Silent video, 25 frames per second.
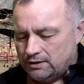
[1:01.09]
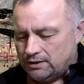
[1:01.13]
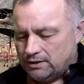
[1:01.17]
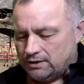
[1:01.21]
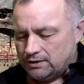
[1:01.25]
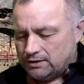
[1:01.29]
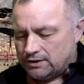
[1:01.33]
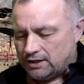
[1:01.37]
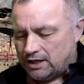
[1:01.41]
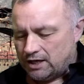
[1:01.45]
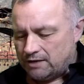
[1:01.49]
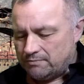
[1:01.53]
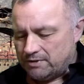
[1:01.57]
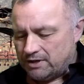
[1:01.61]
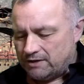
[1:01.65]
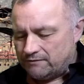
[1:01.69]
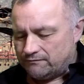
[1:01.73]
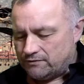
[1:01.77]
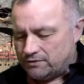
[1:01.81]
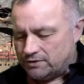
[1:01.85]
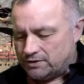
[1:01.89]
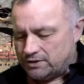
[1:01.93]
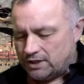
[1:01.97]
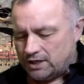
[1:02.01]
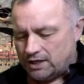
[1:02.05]
Time
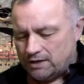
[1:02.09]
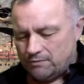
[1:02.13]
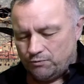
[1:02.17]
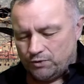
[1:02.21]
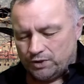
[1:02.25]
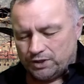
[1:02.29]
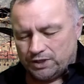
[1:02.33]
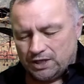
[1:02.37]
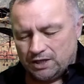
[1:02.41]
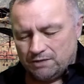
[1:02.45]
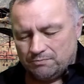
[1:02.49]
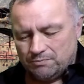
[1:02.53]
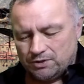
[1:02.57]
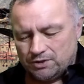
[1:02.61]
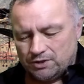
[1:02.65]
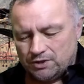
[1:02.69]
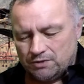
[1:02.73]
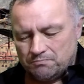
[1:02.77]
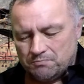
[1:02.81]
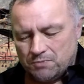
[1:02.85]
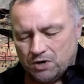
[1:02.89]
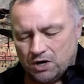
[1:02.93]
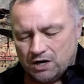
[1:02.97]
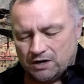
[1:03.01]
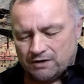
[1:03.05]
after time, we came under
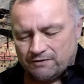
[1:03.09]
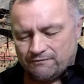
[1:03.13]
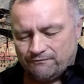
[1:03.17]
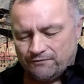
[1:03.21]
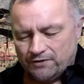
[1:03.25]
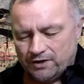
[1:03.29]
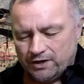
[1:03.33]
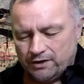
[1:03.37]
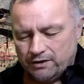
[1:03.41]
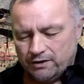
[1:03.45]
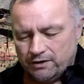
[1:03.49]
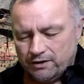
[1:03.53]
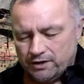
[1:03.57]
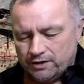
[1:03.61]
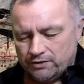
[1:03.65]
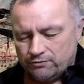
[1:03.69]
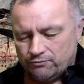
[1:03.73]
mock fire and